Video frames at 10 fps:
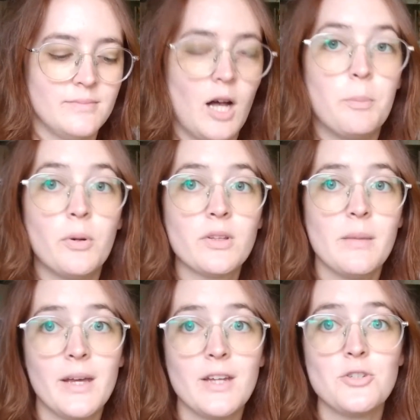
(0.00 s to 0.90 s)
A book
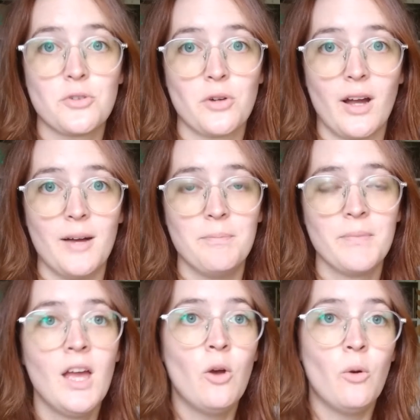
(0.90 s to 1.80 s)
that made you cry.
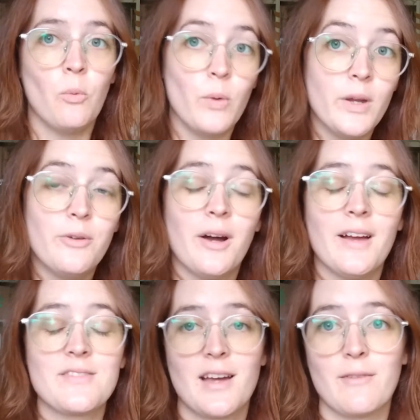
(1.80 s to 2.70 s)
We do not
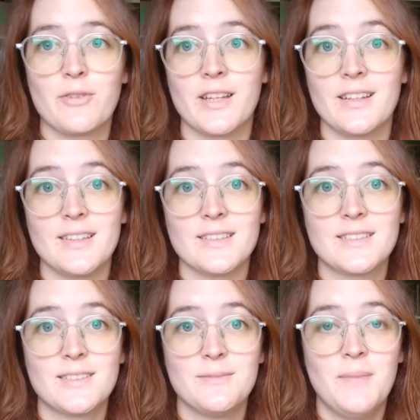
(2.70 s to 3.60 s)
have time for that
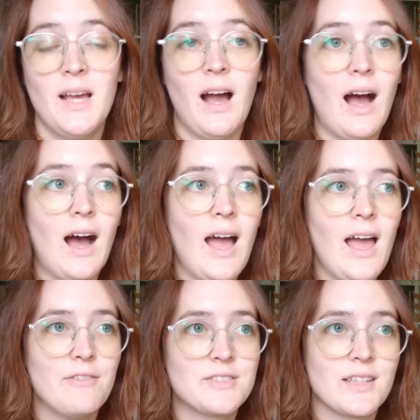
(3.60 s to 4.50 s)
list. I
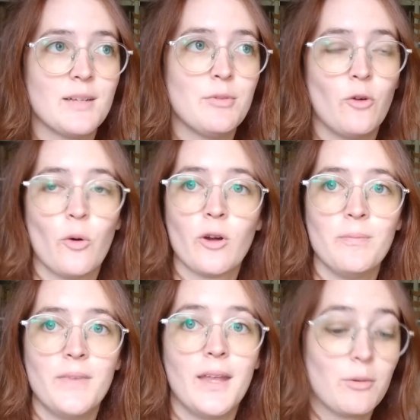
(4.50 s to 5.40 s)
have said it before,
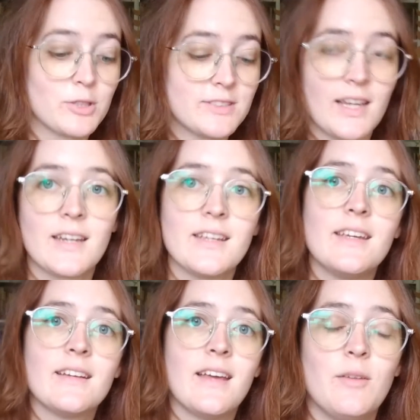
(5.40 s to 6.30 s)
and I will say it
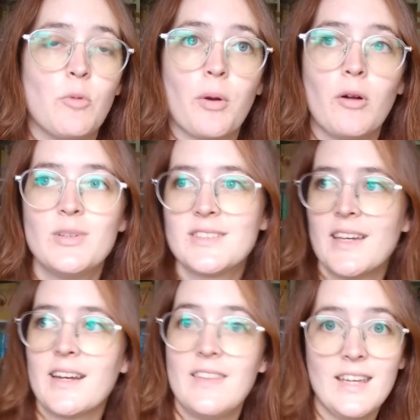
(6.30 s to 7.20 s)
again, will probably say
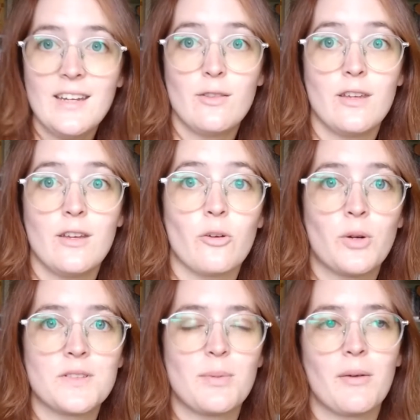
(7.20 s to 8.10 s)
it at the end of the year
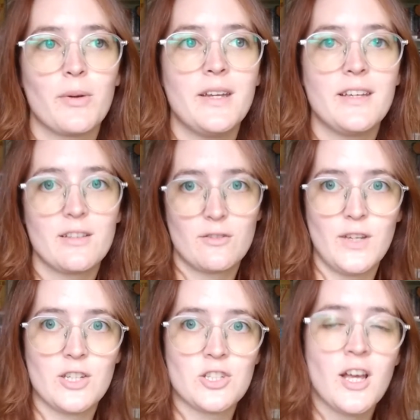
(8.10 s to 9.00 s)
once my reading is
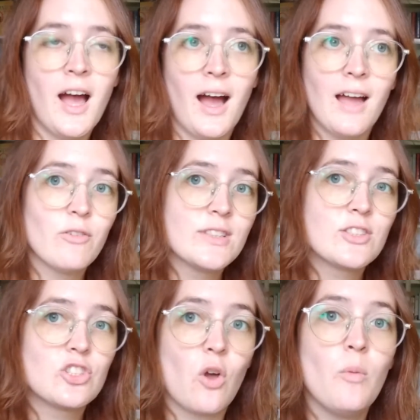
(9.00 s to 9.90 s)
finished. I have read
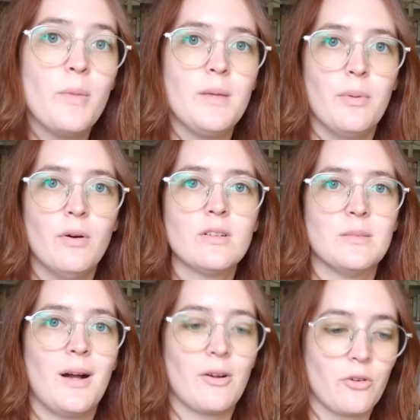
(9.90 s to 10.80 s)
so many books
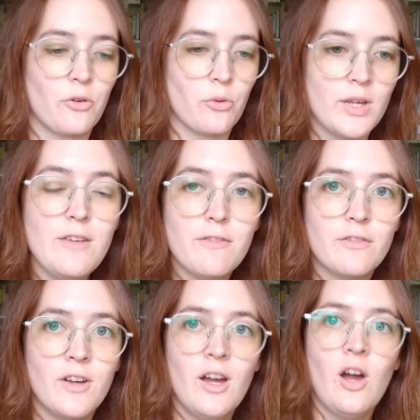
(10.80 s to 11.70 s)
about grief
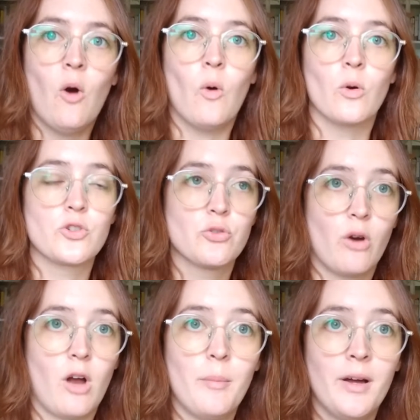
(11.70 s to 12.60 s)
or
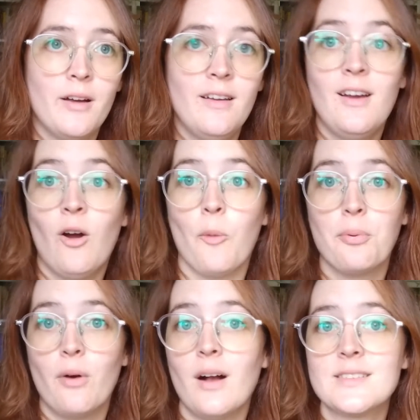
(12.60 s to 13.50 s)
trauma, or
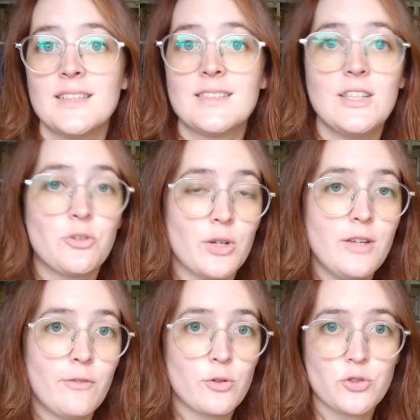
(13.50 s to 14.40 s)
processing
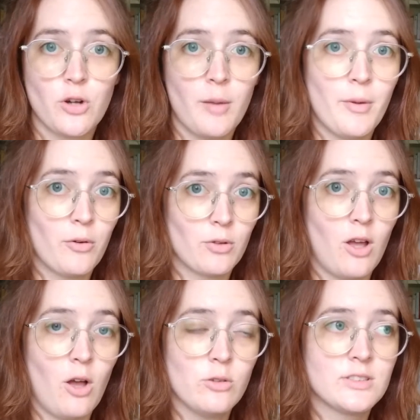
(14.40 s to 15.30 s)
grief or trauma or
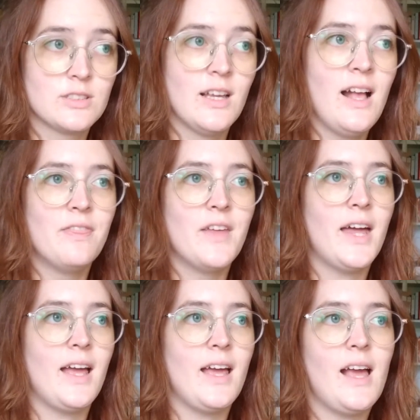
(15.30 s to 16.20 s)
loss,
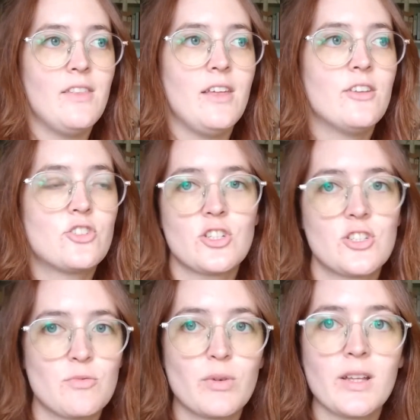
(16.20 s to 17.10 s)
that it's just
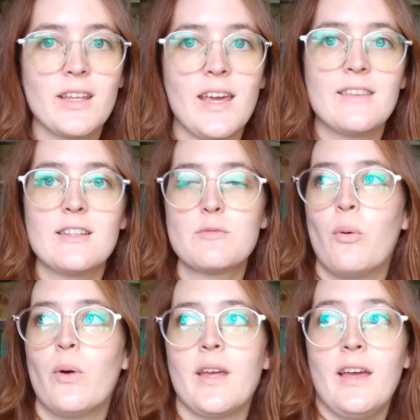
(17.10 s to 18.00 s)
really, at this
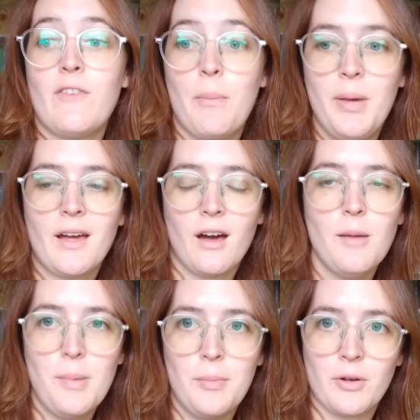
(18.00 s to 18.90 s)
point, if I pick
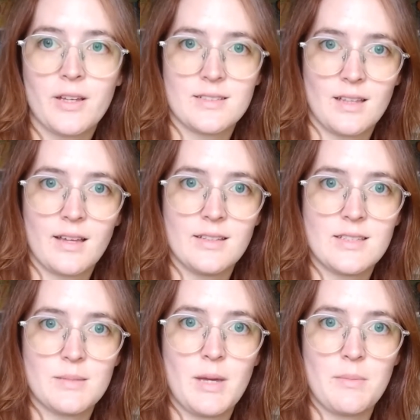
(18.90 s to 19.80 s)
up a book, it's likely
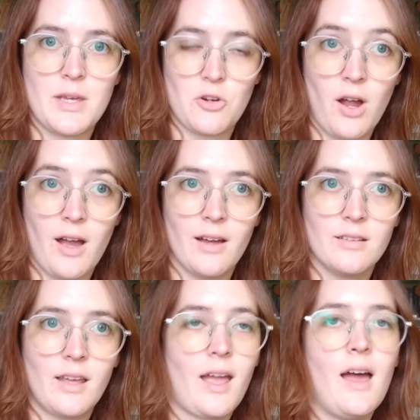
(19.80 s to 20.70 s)
to make me cry.
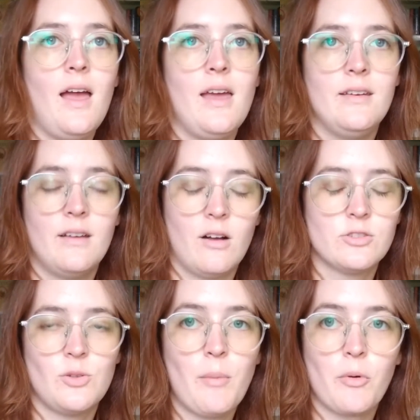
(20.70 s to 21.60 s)
Like, and
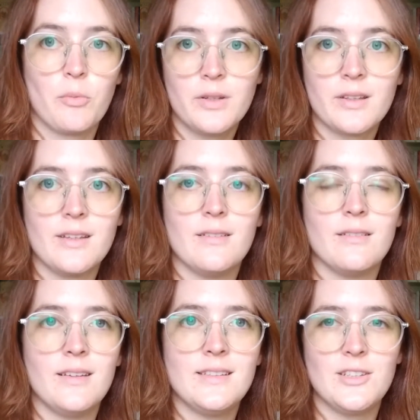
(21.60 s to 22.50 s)
also, I'm a really
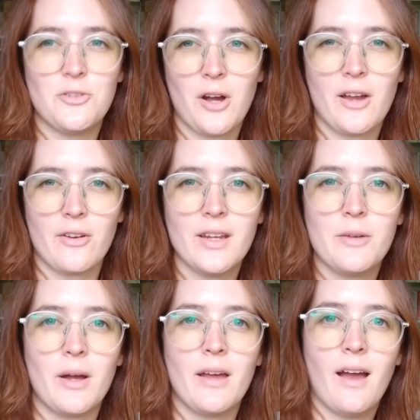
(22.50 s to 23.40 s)
easy crier
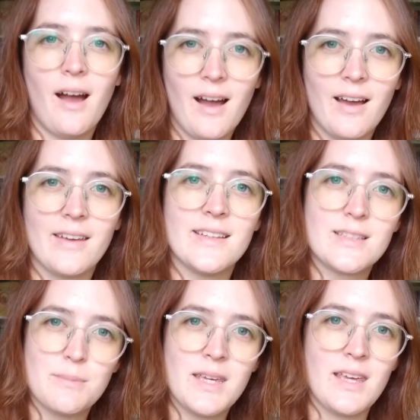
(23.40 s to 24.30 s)
anyway. Hi, it's
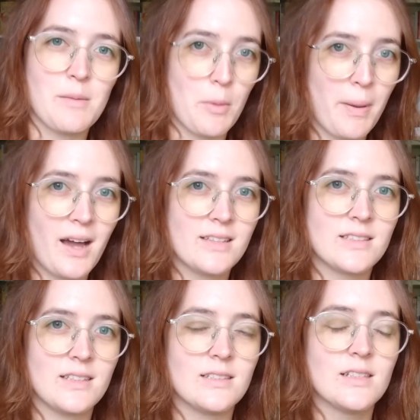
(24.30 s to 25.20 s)
me. I'm a
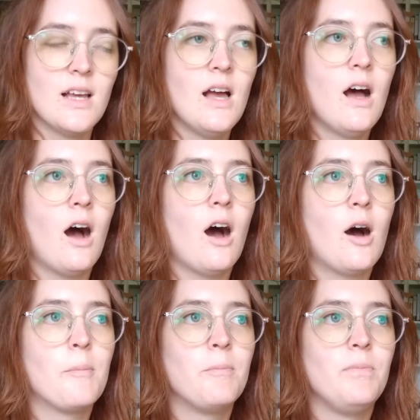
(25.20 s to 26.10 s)
Pisces.
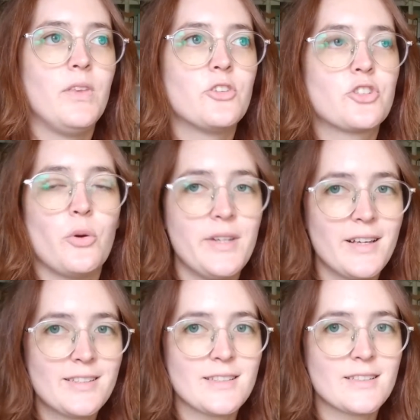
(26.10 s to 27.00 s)
Um, so it
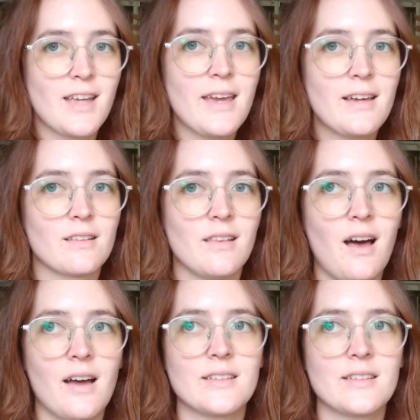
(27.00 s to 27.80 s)
doesn't take a lot.